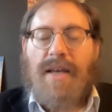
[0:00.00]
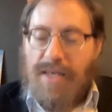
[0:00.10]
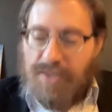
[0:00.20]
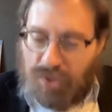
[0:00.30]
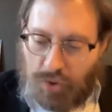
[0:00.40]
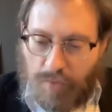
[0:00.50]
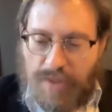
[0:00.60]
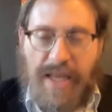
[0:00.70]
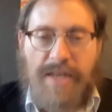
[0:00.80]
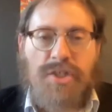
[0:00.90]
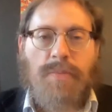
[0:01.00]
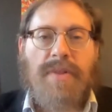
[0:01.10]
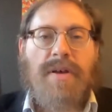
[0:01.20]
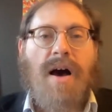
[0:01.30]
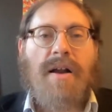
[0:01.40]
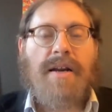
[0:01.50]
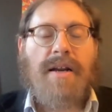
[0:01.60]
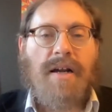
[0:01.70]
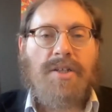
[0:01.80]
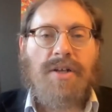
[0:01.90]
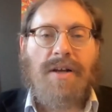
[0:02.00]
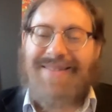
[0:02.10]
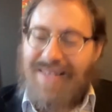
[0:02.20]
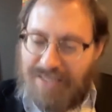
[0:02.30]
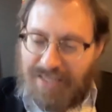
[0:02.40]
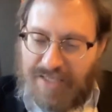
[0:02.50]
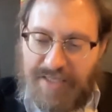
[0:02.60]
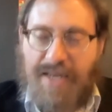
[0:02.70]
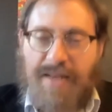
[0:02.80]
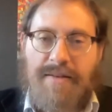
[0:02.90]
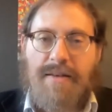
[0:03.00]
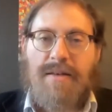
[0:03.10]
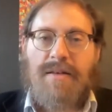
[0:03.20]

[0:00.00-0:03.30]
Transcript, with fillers: is your relationship with God in a nutshell. This is it.